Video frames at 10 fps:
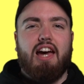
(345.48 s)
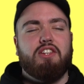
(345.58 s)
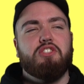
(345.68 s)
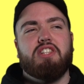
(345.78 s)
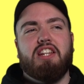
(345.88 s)

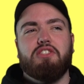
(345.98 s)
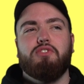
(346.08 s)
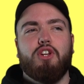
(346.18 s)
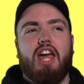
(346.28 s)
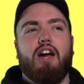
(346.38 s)
I was saying it's
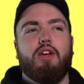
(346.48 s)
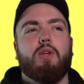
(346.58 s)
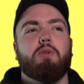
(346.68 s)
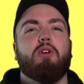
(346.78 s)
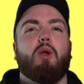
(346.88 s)
funny how
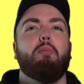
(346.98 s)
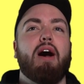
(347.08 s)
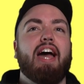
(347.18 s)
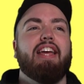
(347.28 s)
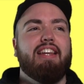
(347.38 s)
you're speaking on
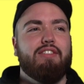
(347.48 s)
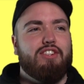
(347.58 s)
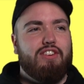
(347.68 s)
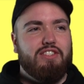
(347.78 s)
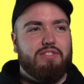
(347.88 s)
my
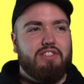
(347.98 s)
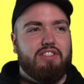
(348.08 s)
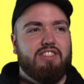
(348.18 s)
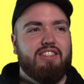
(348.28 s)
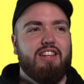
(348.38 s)
living
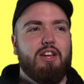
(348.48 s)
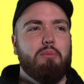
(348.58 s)
arrangements,